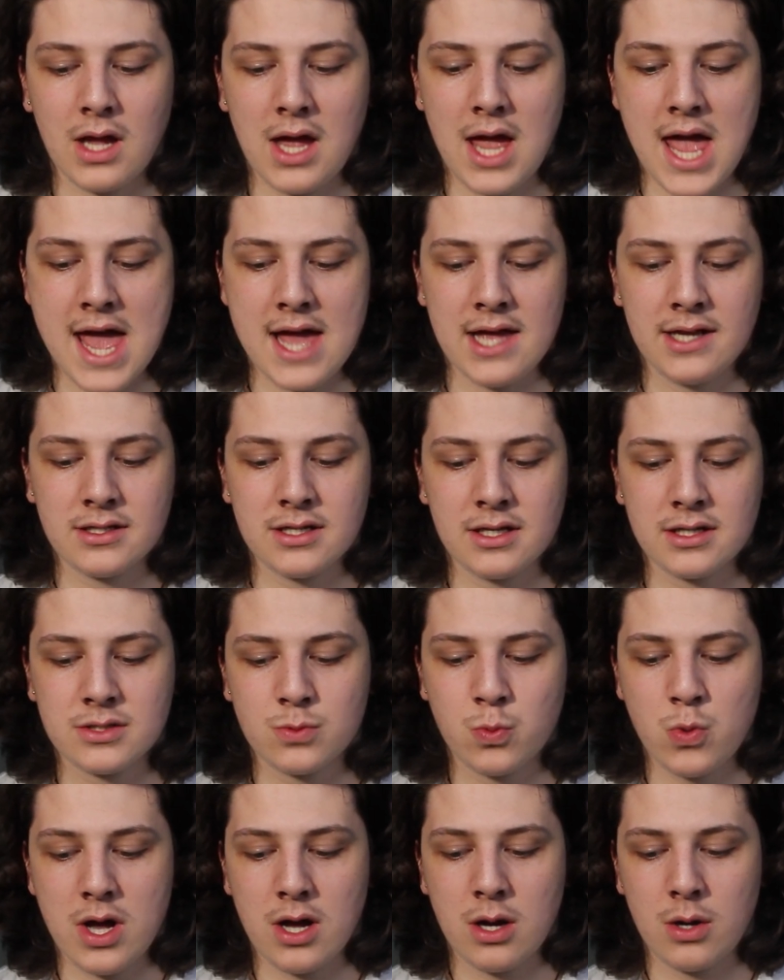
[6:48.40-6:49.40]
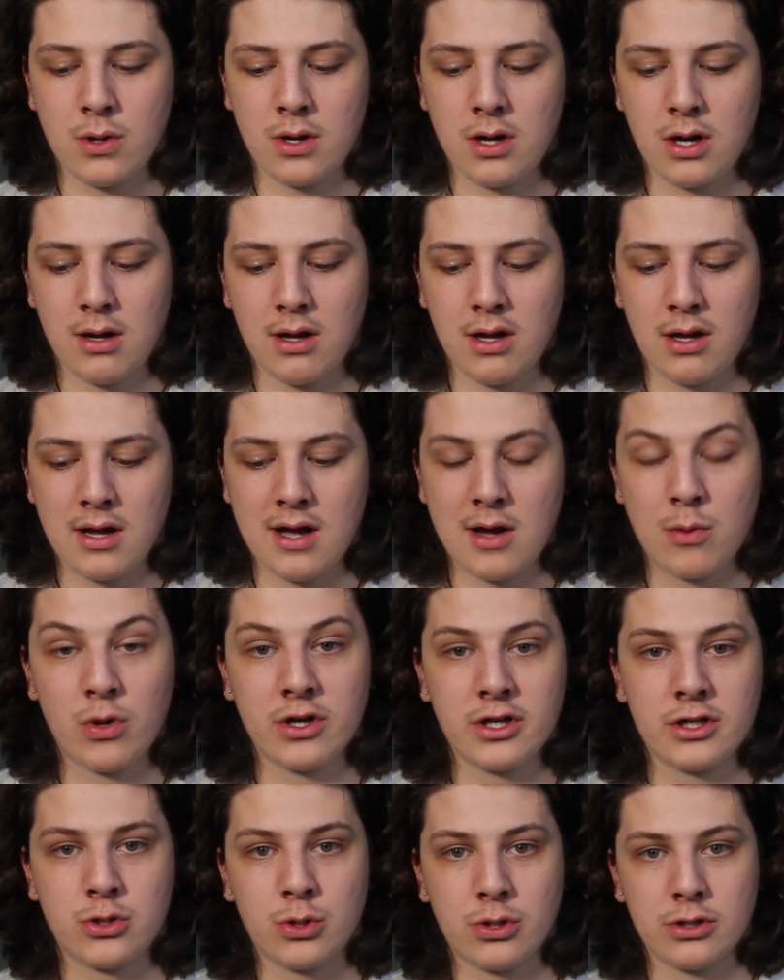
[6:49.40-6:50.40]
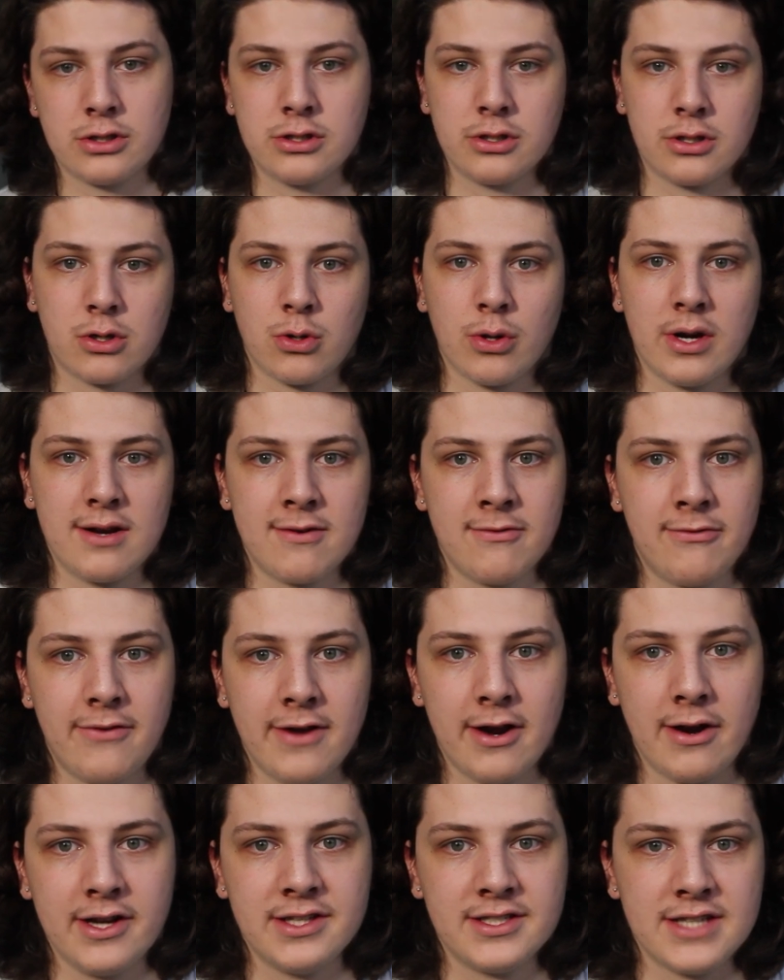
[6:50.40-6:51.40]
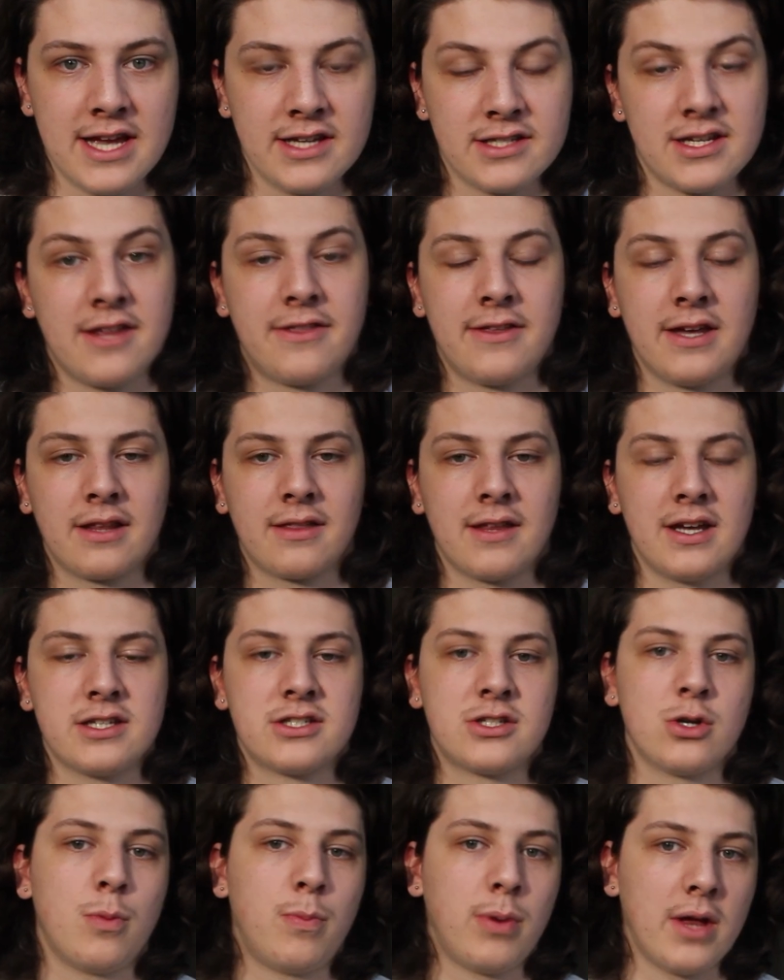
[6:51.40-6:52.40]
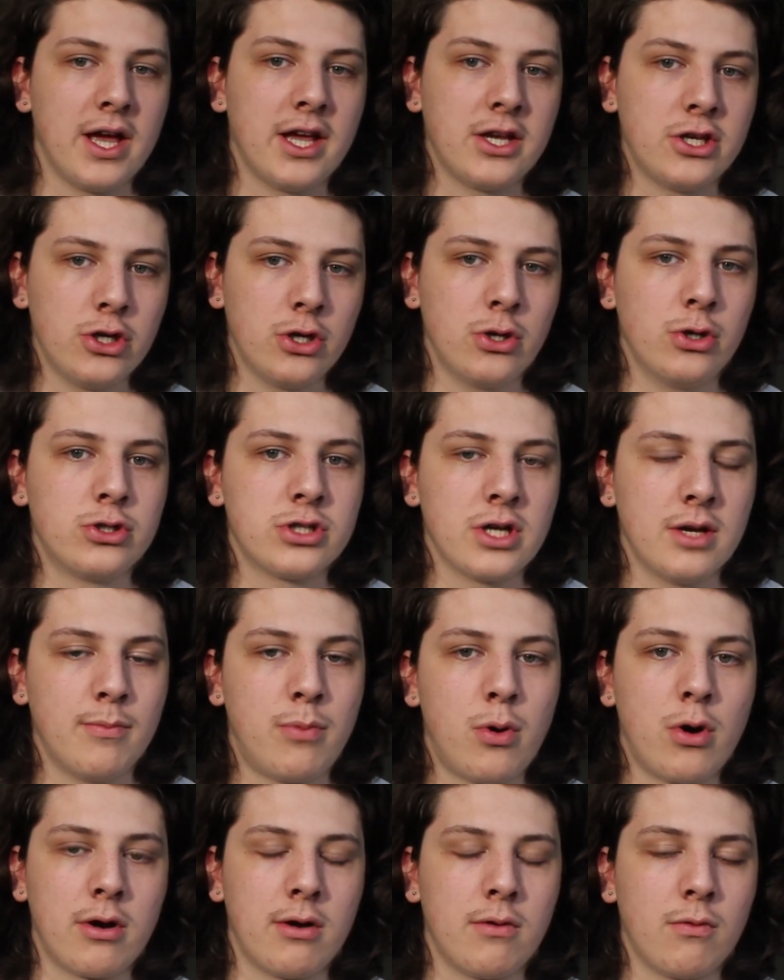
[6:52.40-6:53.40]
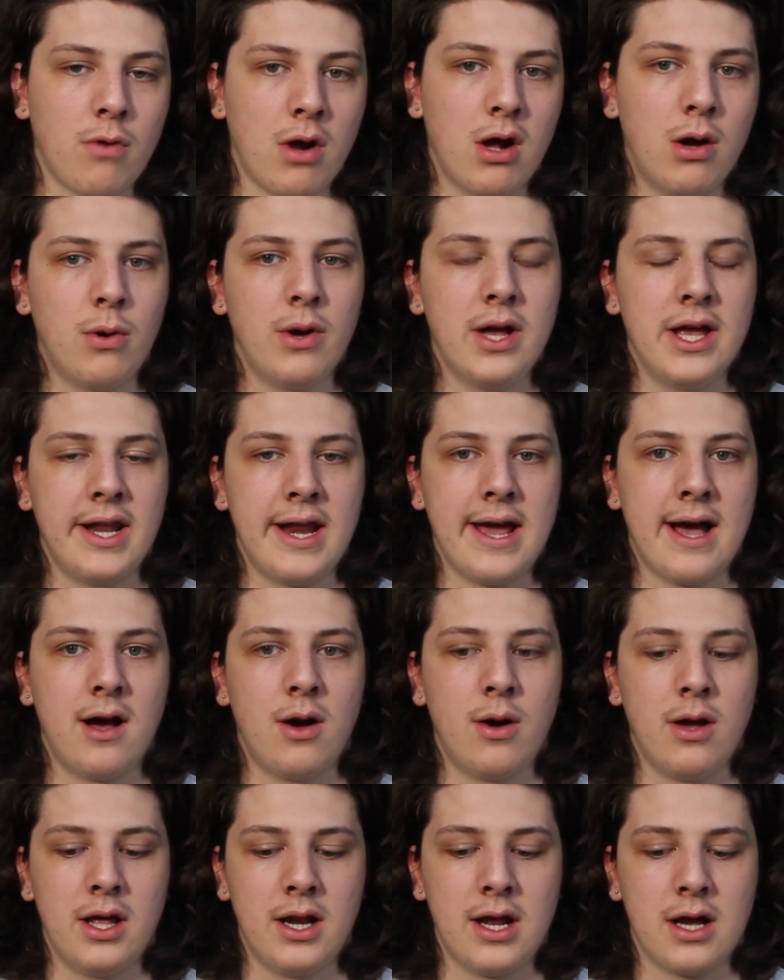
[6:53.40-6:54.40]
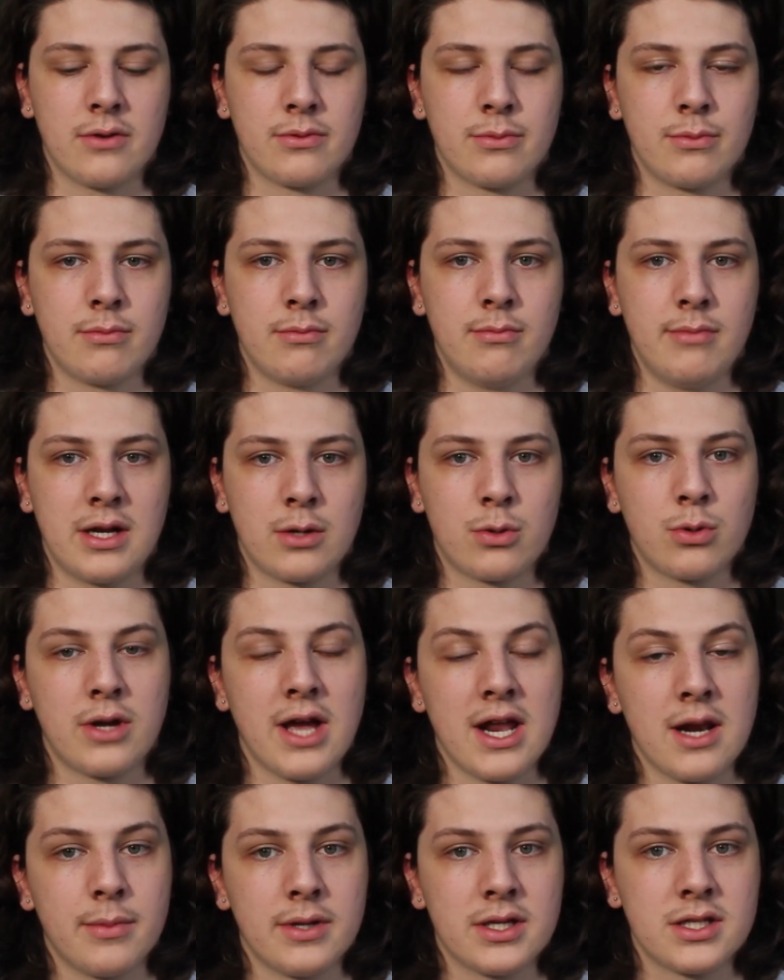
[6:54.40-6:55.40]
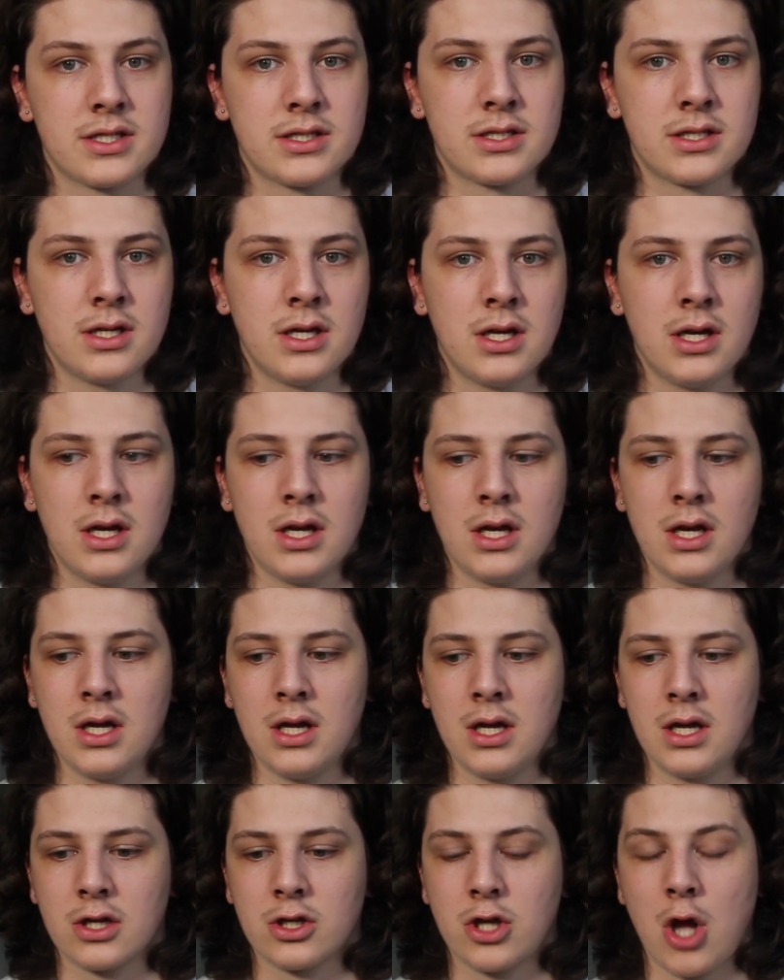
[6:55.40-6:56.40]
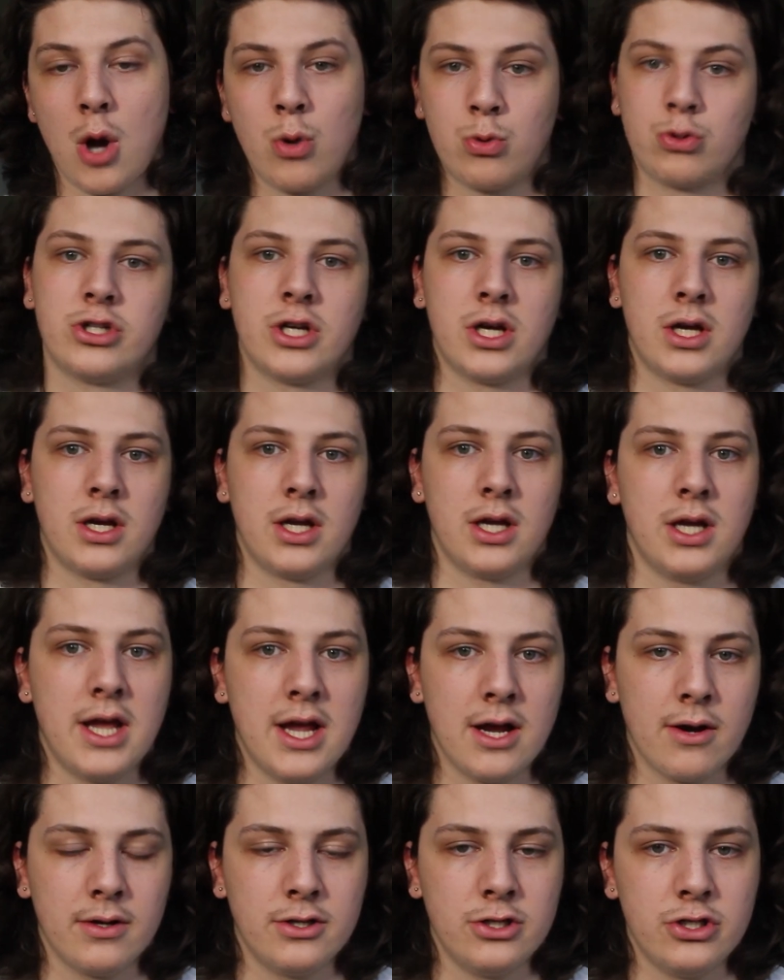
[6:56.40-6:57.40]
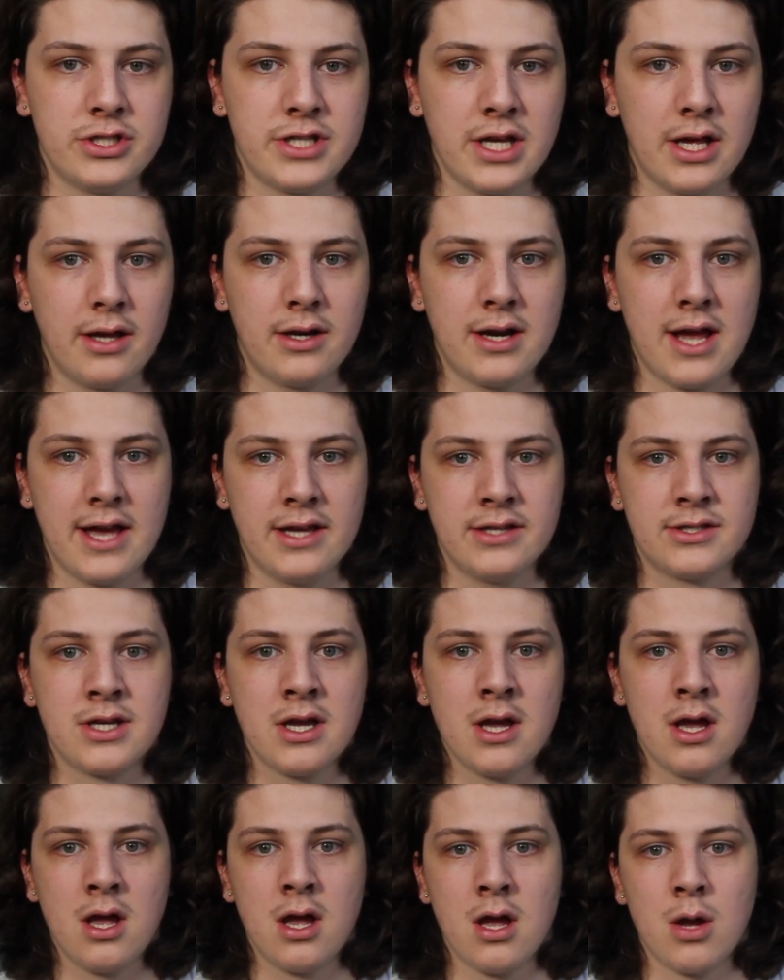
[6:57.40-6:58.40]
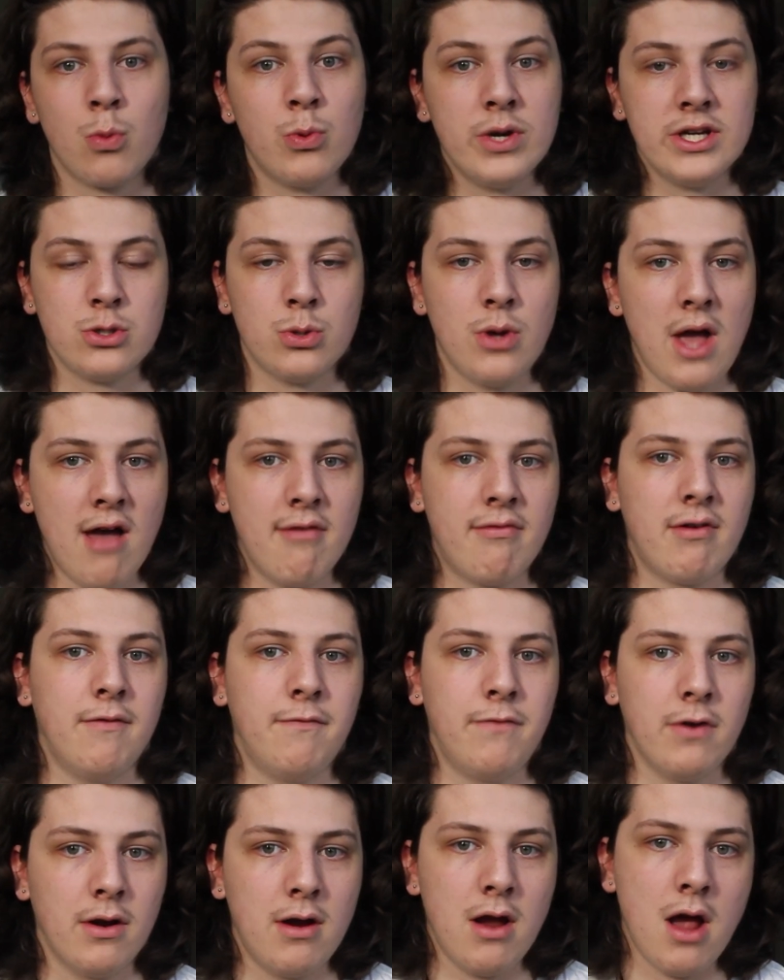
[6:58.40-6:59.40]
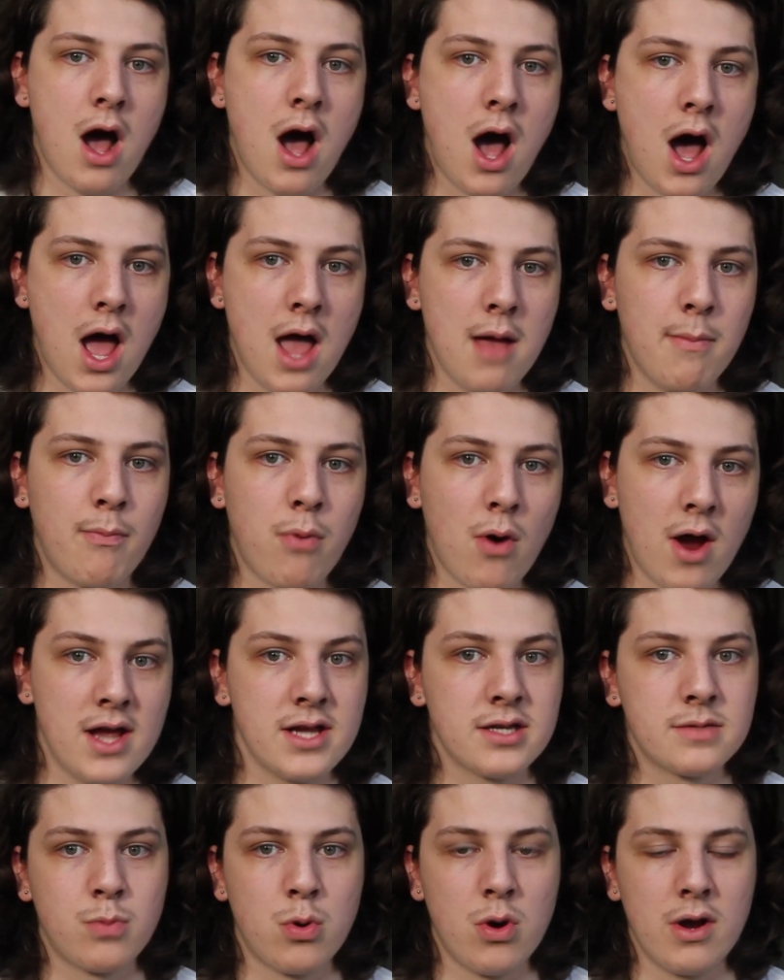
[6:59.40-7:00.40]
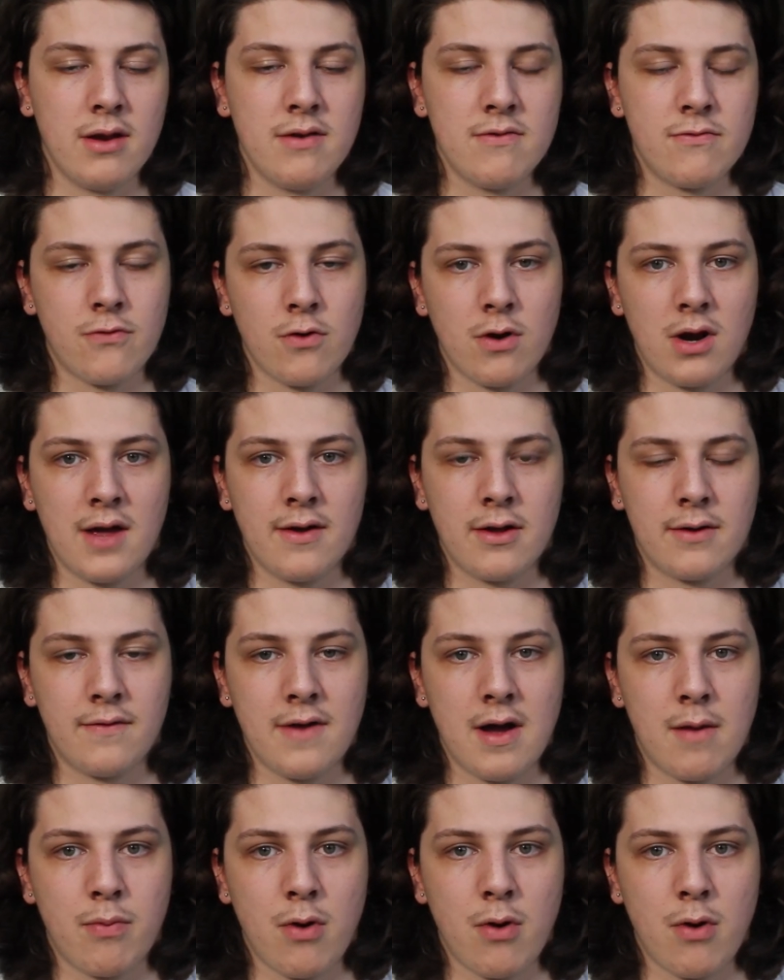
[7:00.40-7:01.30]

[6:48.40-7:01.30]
And as well, I want to talk to Green Fairies, as I think they still play a huge important role in our medical cannabis culture here in New Zealand, as we do have a very high price point for a lot of our